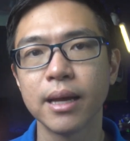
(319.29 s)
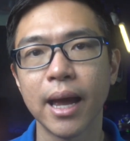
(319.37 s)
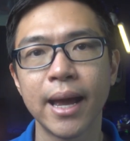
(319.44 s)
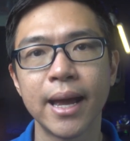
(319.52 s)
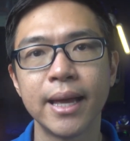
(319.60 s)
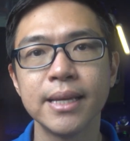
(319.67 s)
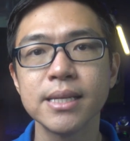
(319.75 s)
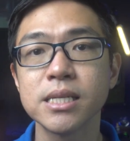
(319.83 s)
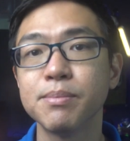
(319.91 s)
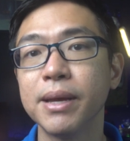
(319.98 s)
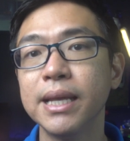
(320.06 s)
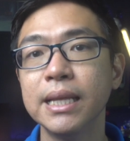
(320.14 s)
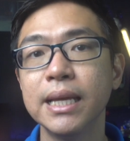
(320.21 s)
and this is
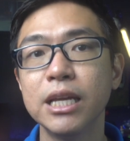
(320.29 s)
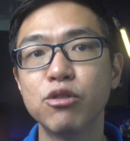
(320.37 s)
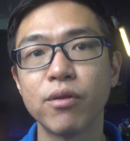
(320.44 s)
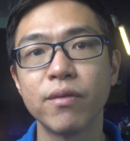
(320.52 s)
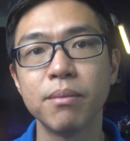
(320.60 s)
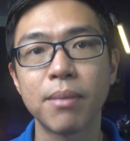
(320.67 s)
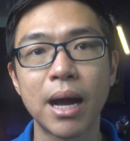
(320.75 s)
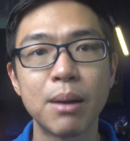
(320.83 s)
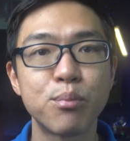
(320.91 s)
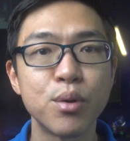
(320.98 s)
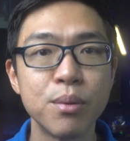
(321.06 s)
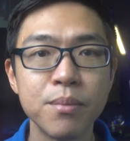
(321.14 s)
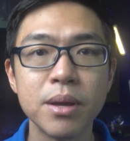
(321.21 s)
mainly driven by
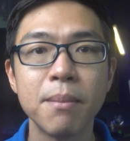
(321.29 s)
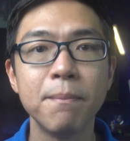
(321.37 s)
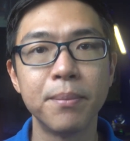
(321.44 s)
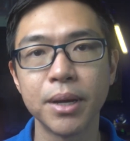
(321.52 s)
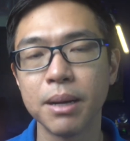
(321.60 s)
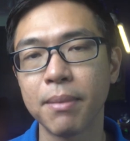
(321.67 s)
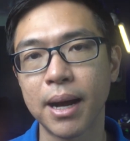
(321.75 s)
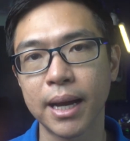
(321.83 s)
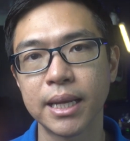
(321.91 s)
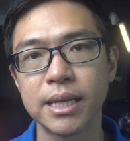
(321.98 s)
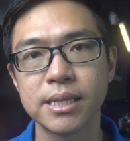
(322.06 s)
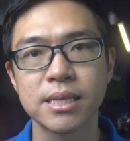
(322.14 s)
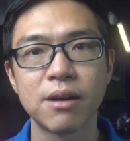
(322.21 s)
premium beer
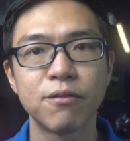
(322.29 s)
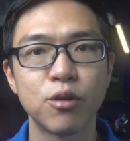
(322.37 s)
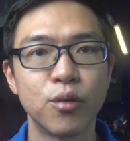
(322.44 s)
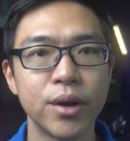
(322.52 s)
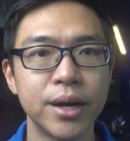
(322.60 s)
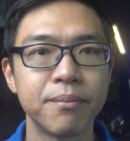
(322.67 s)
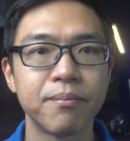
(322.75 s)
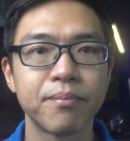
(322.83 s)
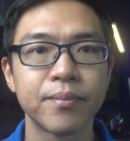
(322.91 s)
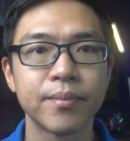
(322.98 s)
market in South Korea.